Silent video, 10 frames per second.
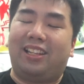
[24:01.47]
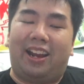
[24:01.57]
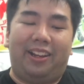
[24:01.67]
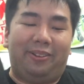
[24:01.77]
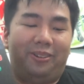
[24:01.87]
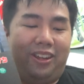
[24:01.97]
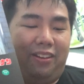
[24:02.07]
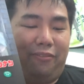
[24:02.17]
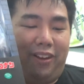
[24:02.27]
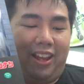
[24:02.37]
Kaito
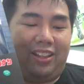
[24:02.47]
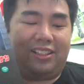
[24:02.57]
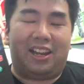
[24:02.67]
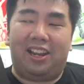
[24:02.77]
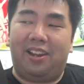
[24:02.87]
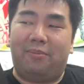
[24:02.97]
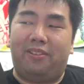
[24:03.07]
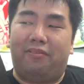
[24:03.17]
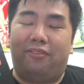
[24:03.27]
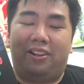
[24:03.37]
Kid fans? I
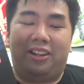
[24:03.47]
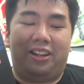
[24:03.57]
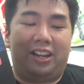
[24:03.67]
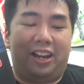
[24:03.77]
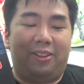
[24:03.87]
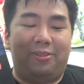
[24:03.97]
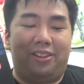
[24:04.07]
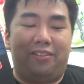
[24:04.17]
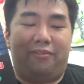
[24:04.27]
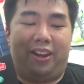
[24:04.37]
am definitely a Kaito
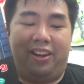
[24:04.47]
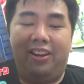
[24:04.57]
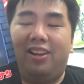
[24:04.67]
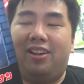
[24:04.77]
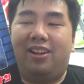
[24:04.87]
Kid fan.